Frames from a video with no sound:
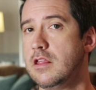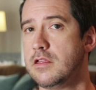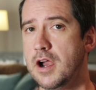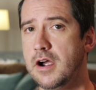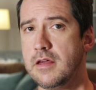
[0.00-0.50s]

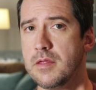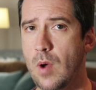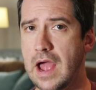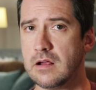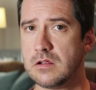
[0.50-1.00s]
In theory,
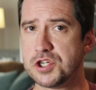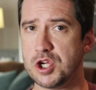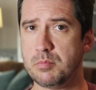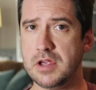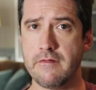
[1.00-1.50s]
the Wankel
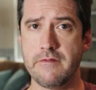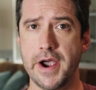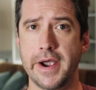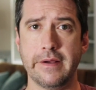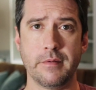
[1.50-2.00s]
should be a
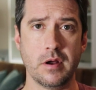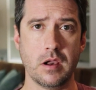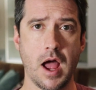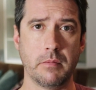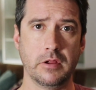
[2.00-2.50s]
very
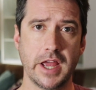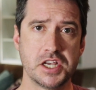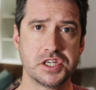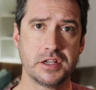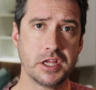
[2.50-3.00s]
reliable
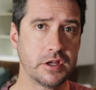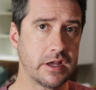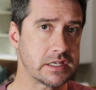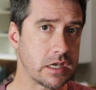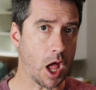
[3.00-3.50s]
engine due
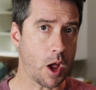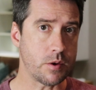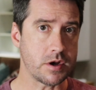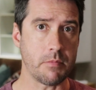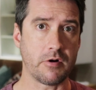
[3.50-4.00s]
to
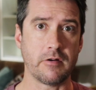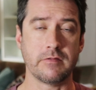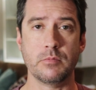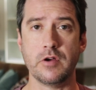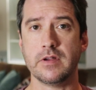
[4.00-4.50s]
low
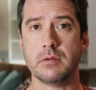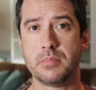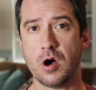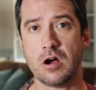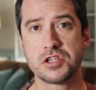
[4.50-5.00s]
number of
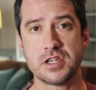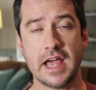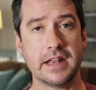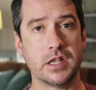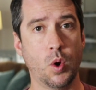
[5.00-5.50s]
moving
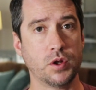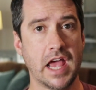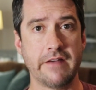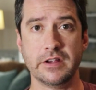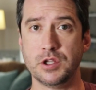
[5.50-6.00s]
parts and
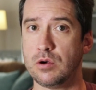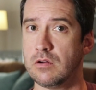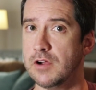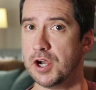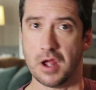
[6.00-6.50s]
not having
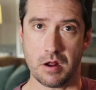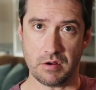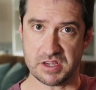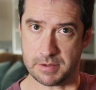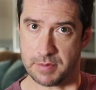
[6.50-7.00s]
to convert
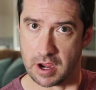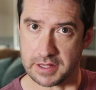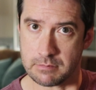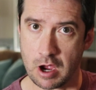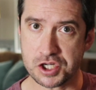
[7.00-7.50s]

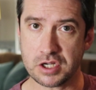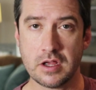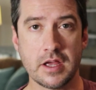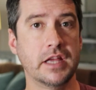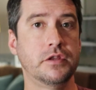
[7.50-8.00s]
reciprocating
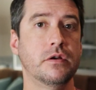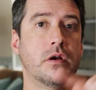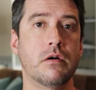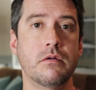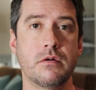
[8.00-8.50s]
motion
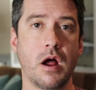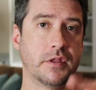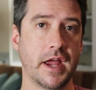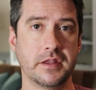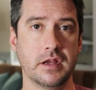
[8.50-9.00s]
into
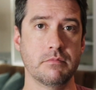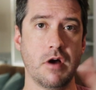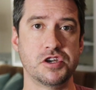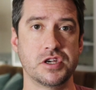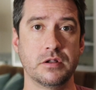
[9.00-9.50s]

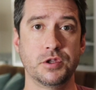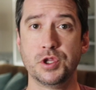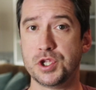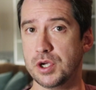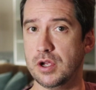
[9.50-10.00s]
rotating motion
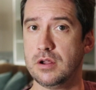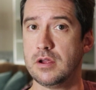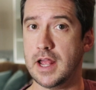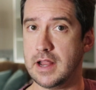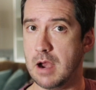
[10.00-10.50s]
to
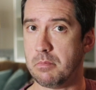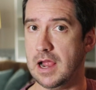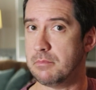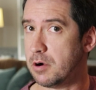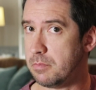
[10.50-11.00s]
turn an
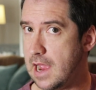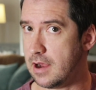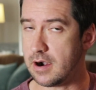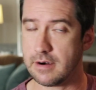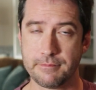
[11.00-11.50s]
airplane
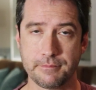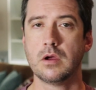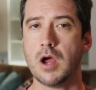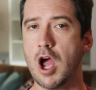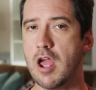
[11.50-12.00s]
propeller.
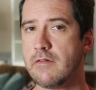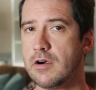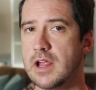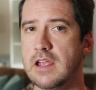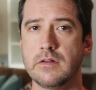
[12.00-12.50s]

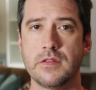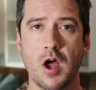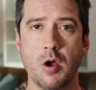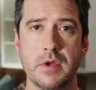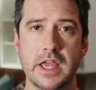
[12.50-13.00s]
However, even
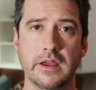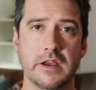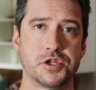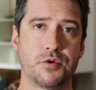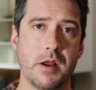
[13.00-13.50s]
though being
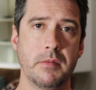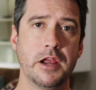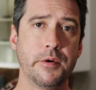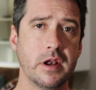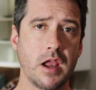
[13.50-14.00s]

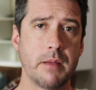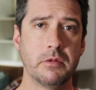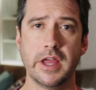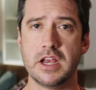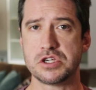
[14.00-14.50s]
extremely
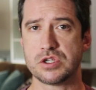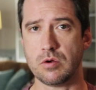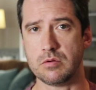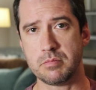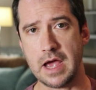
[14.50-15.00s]
reliable engines
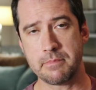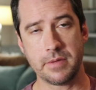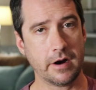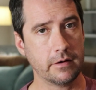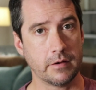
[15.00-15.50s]
on
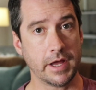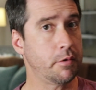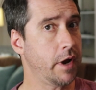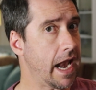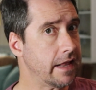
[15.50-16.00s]
paper,
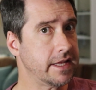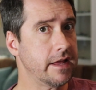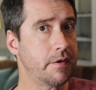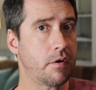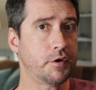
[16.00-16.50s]
in
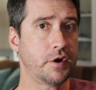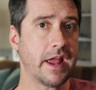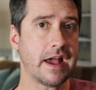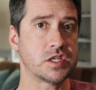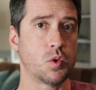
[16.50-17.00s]
reality the
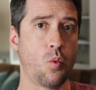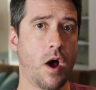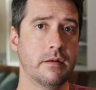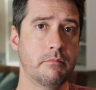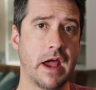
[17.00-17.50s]
rotary has
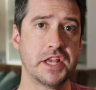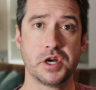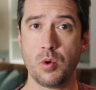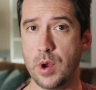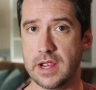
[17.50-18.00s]
one
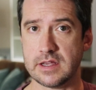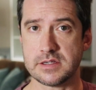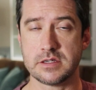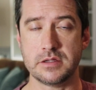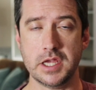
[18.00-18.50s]
major
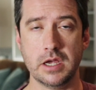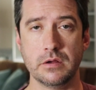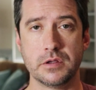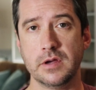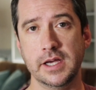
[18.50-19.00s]
weakness
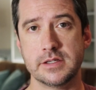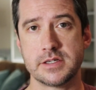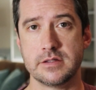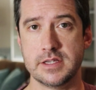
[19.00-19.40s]
due to its